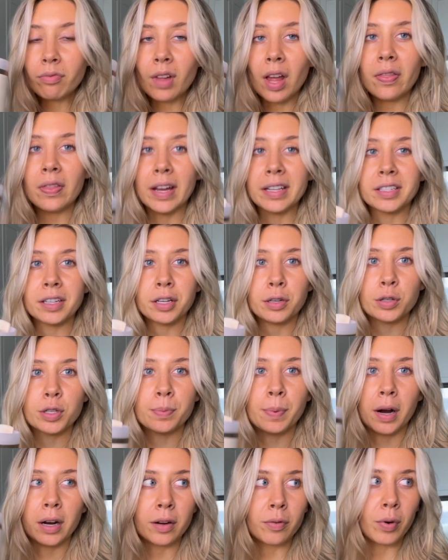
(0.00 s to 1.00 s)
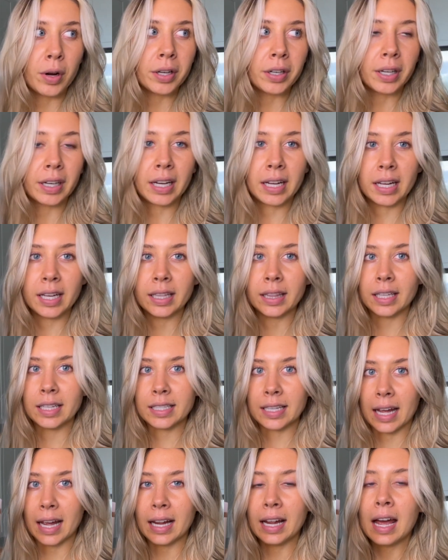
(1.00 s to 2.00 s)
That's a huge part of what you're gonna eat in the
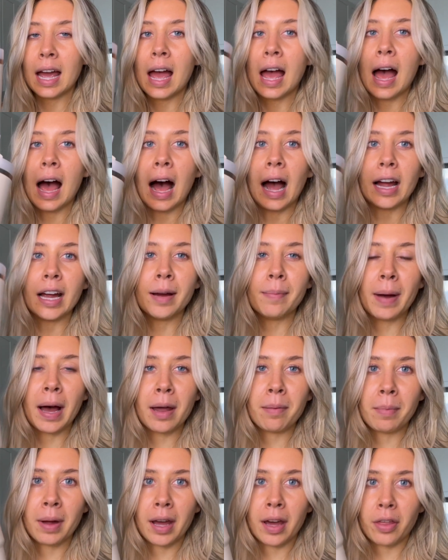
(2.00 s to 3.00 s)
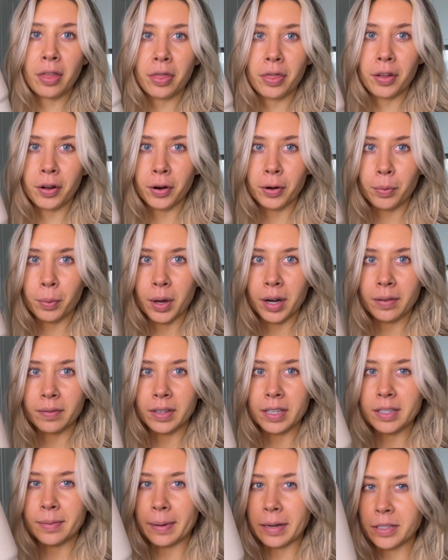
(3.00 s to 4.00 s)
day. I am on my third one of
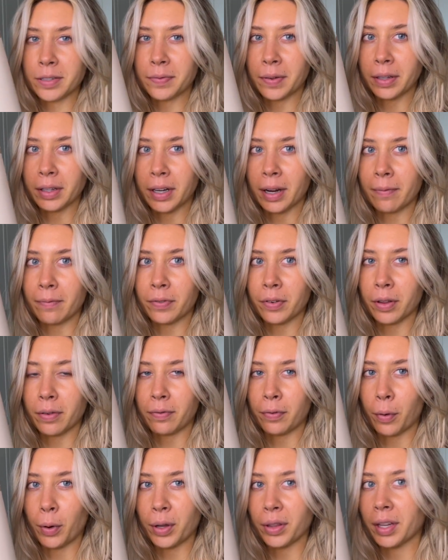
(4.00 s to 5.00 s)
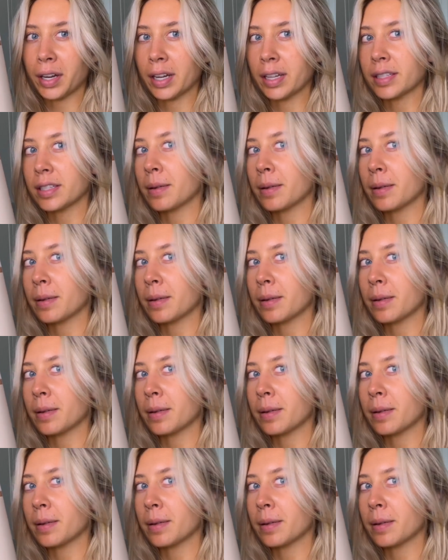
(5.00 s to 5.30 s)
these, about to fill it up for the fourth, and it's